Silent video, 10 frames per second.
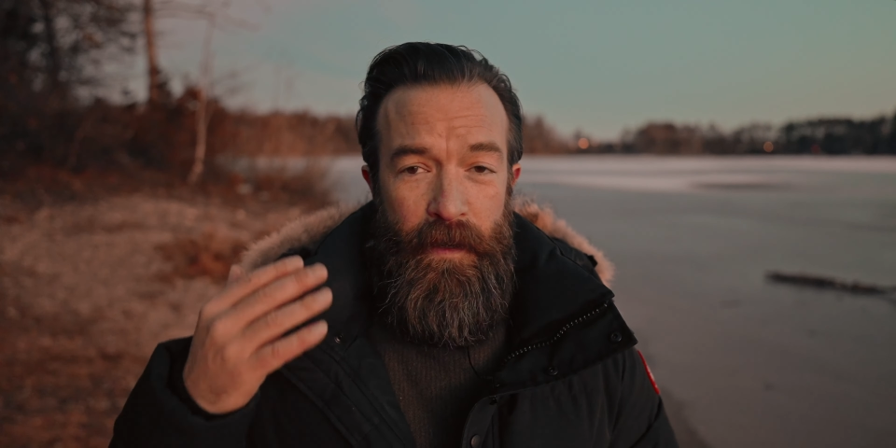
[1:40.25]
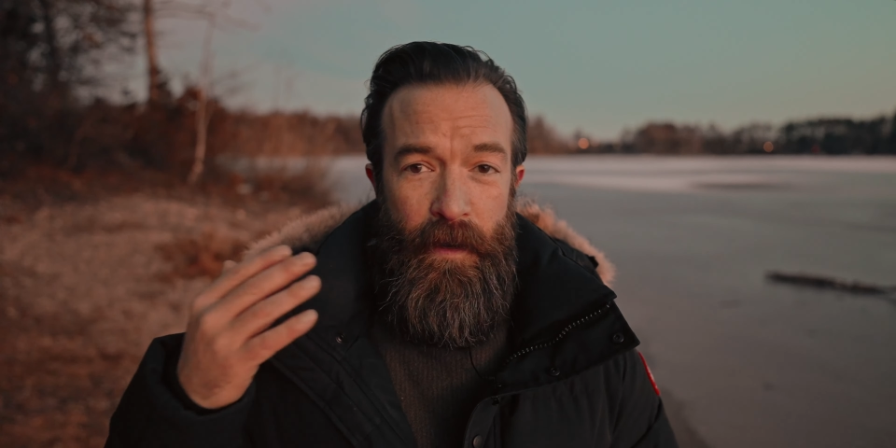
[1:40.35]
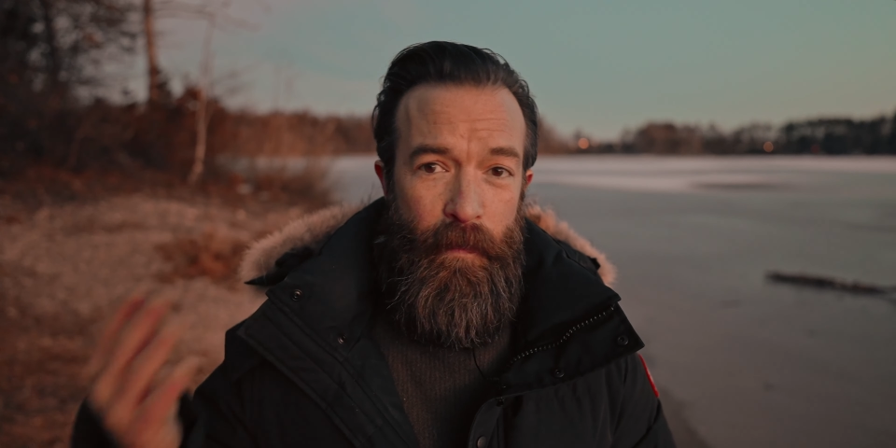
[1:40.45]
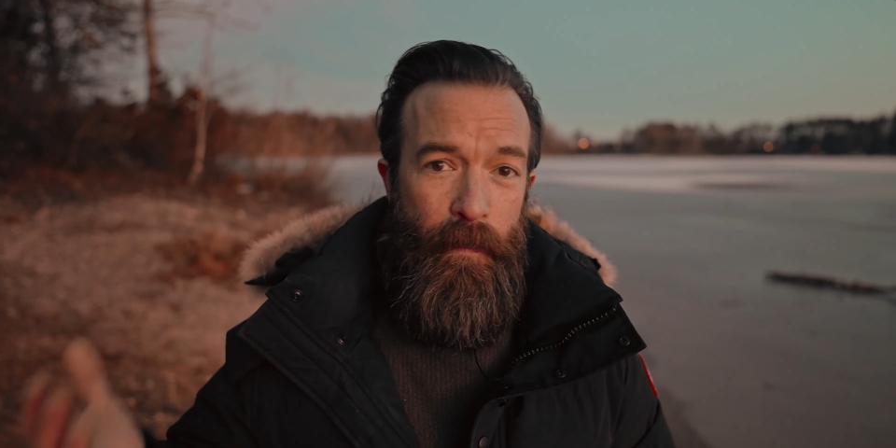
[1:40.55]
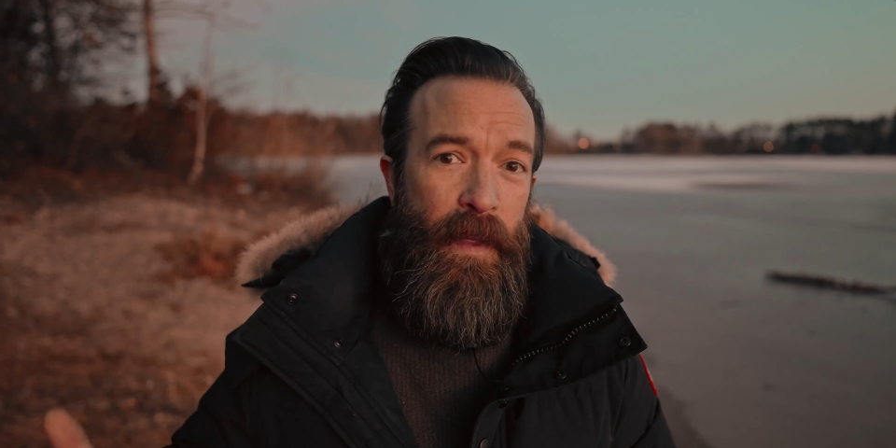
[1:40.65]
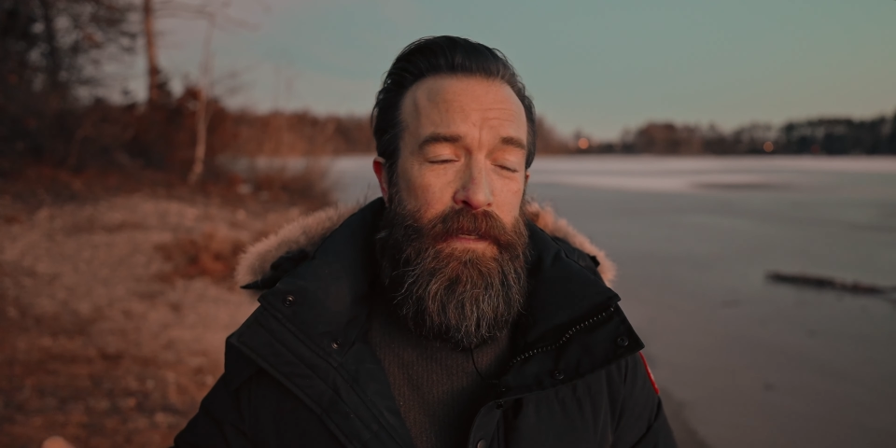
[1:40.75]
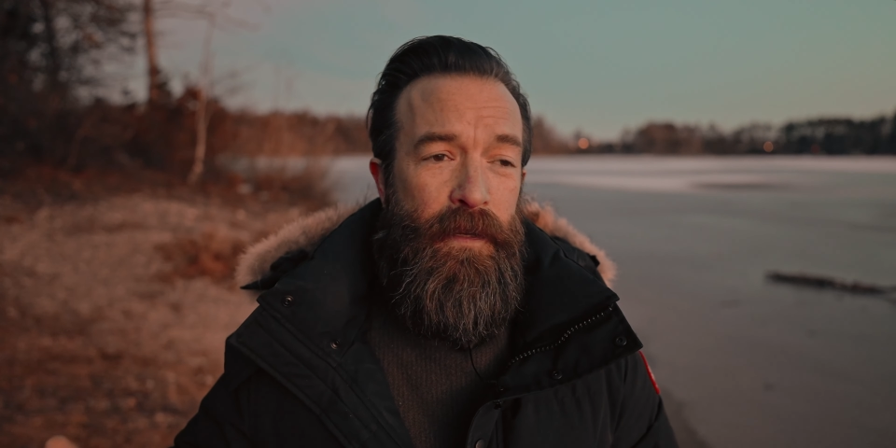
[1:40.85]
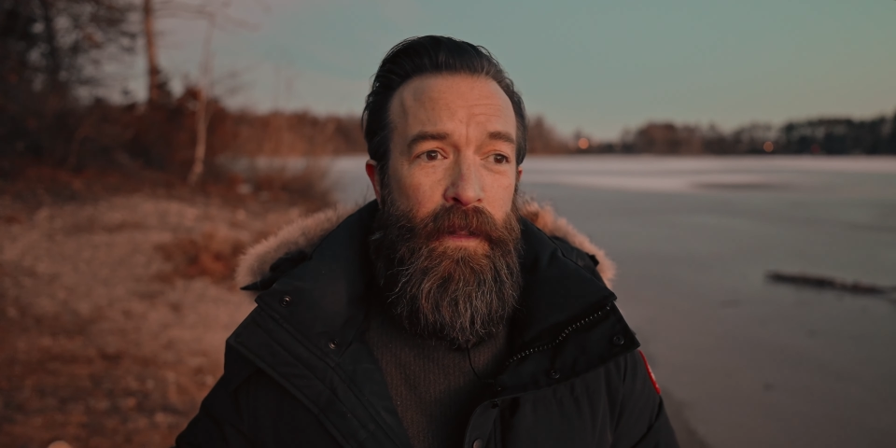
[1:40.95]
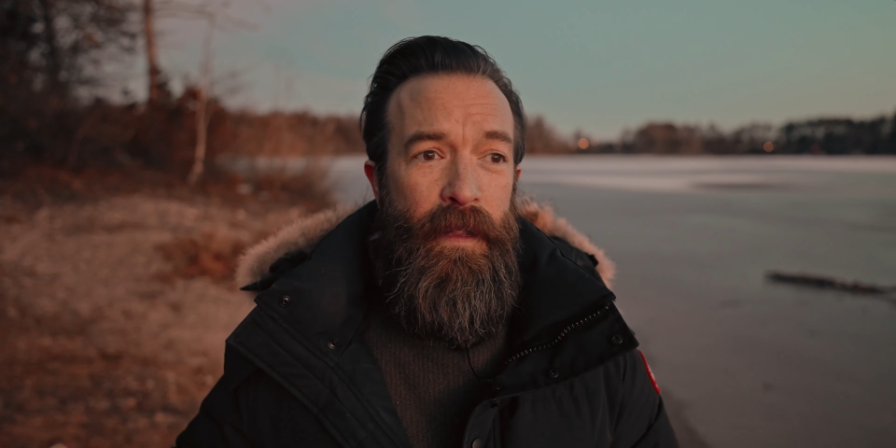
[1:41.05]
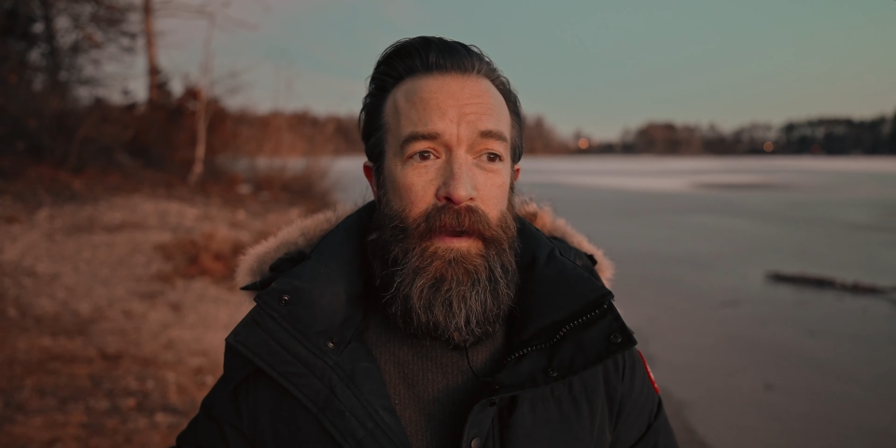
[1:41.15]
your mental
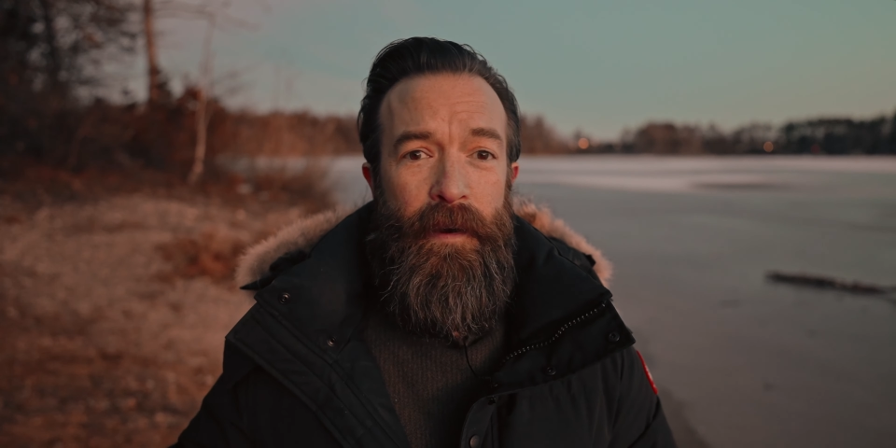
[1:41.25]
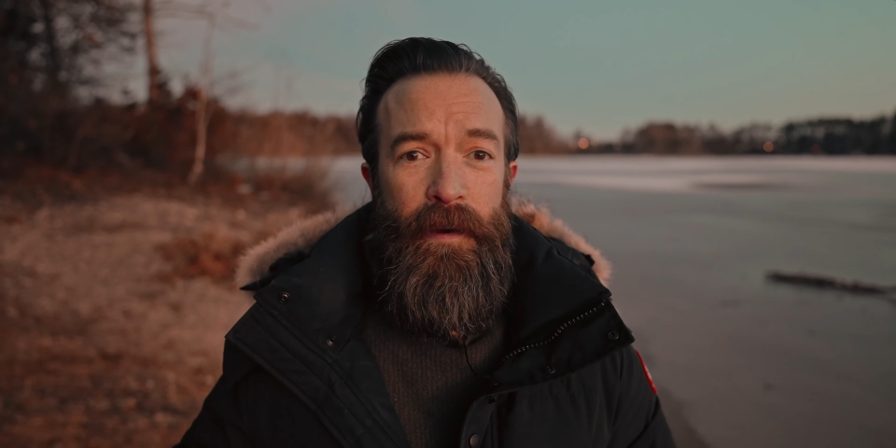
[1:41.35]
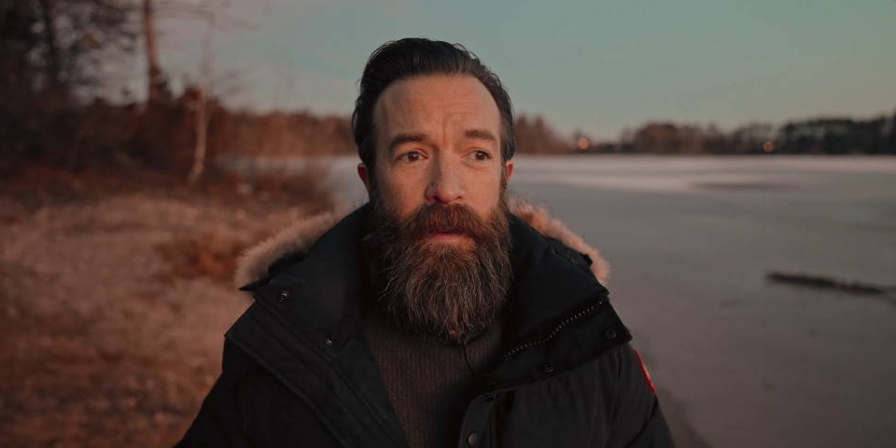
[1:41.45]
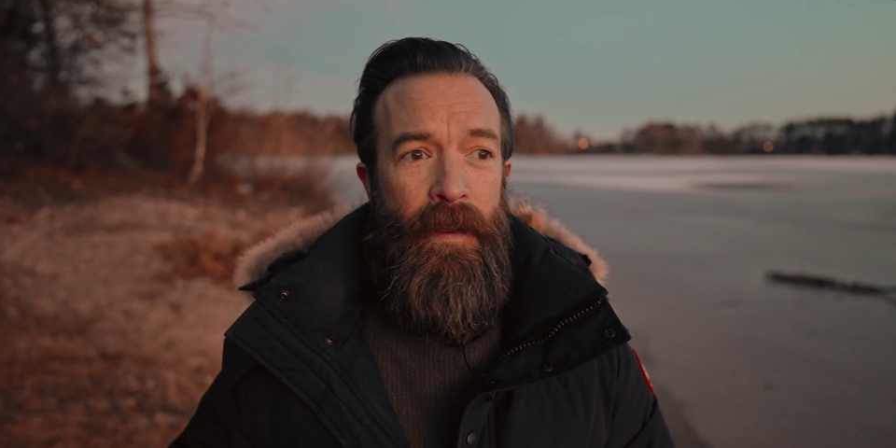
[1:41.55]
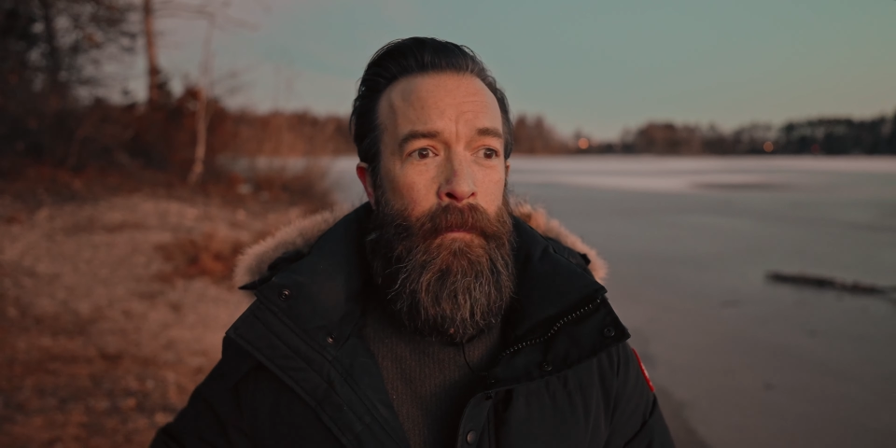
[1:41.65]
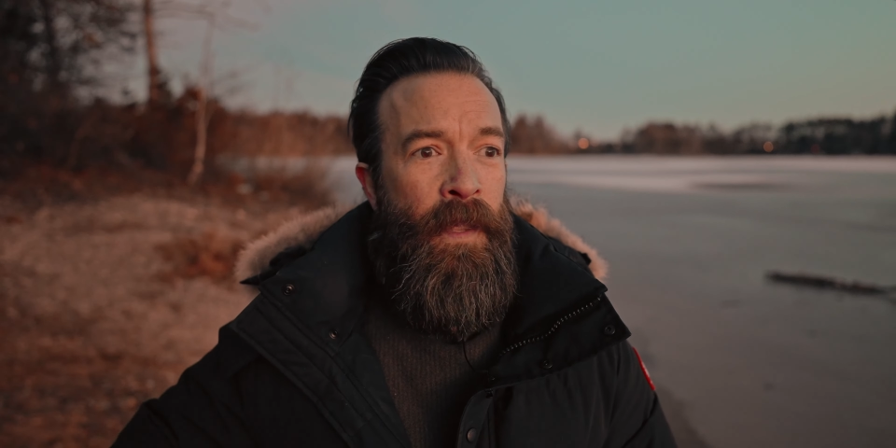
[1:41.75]
clarity,